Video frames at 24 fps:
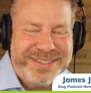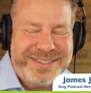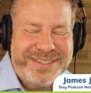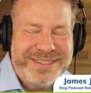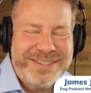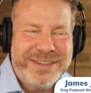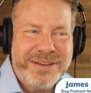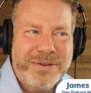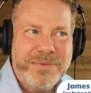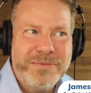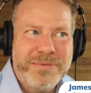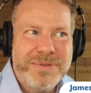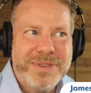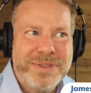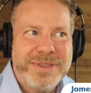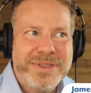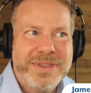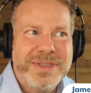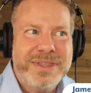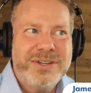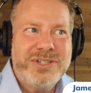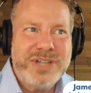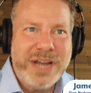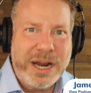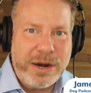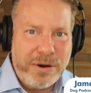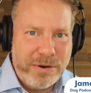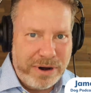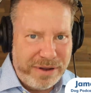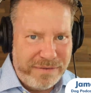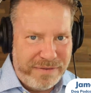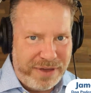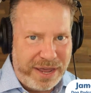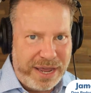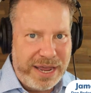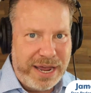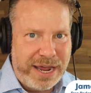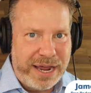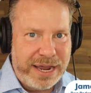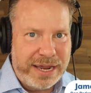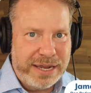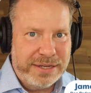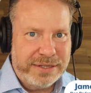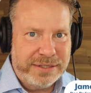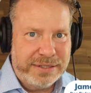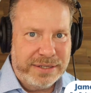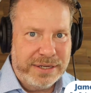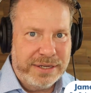So the generative AI
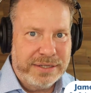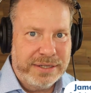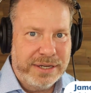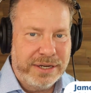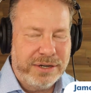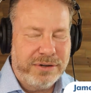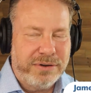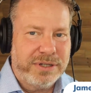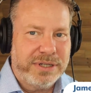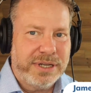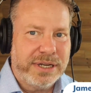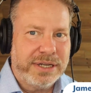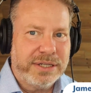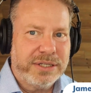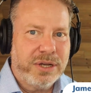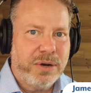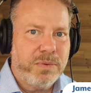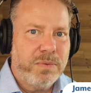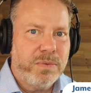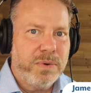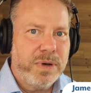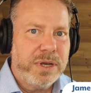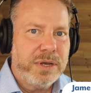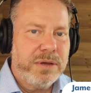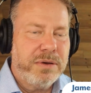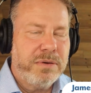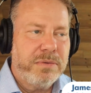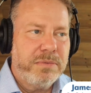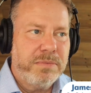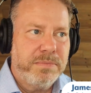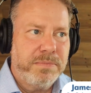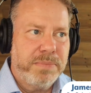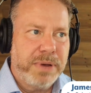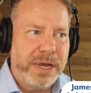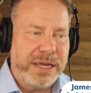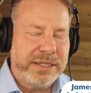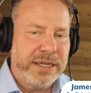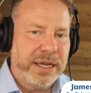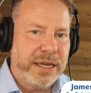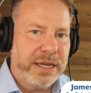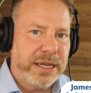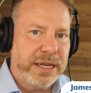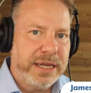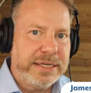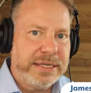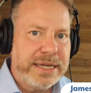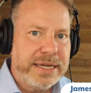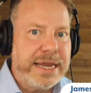is interesting. So you
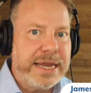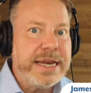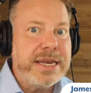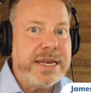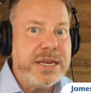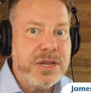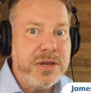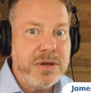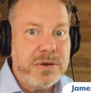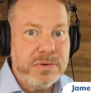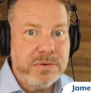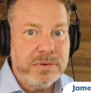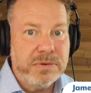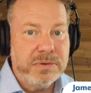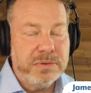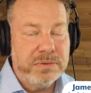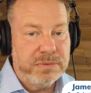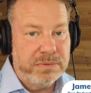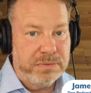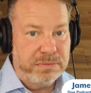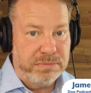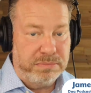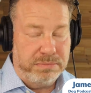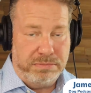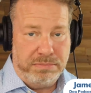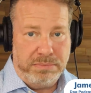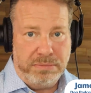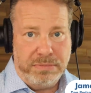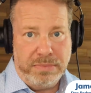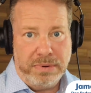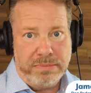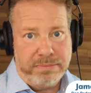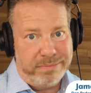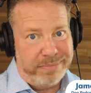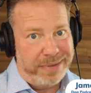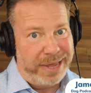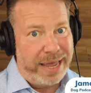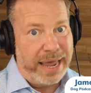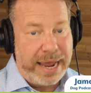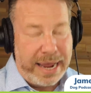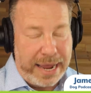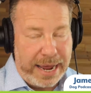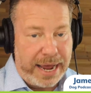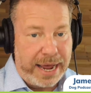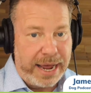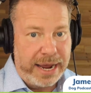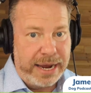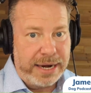basically did use
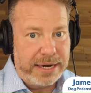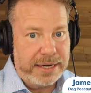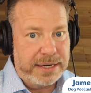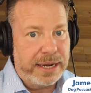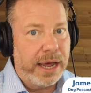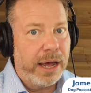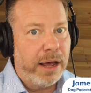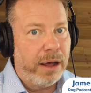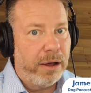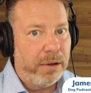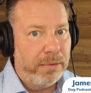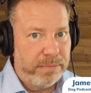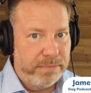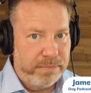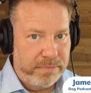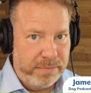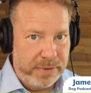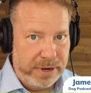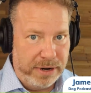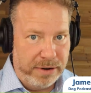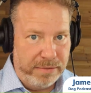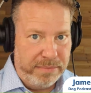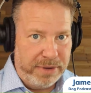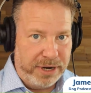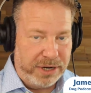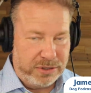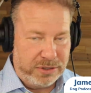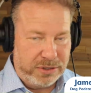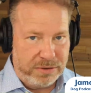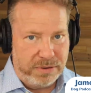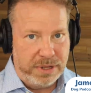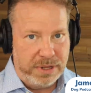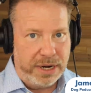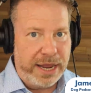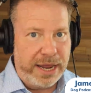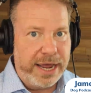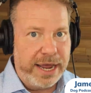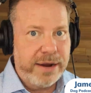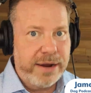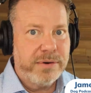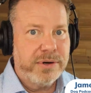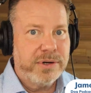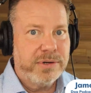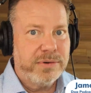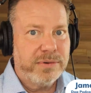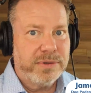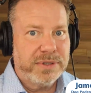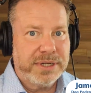AI to help, make sure the
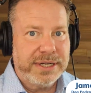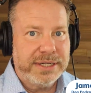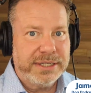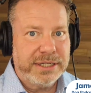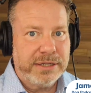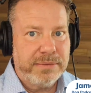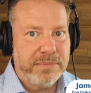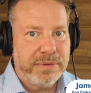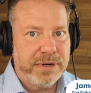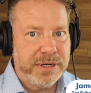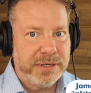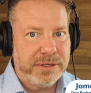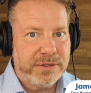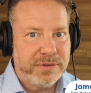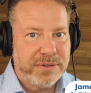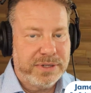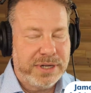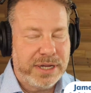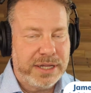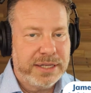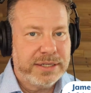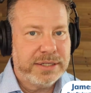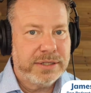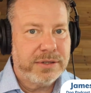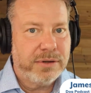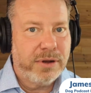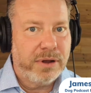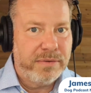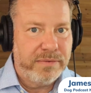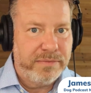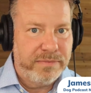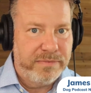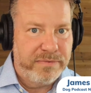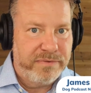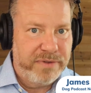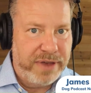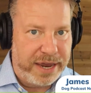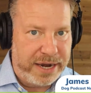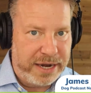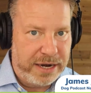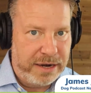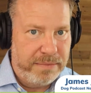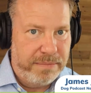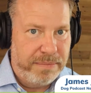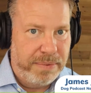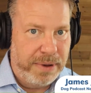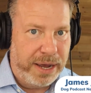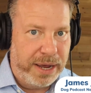language was easy. But as you say, this is all
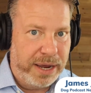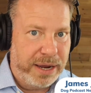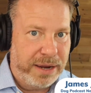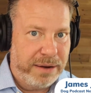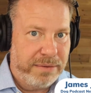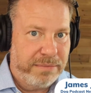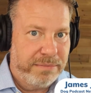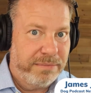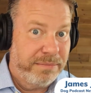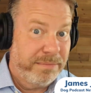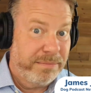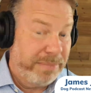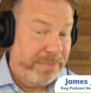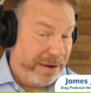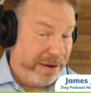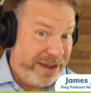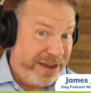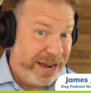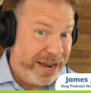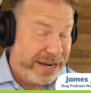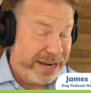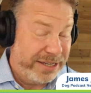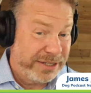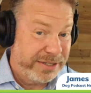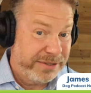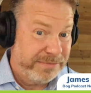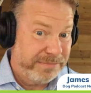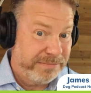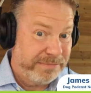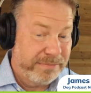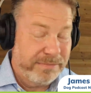vetted by vets.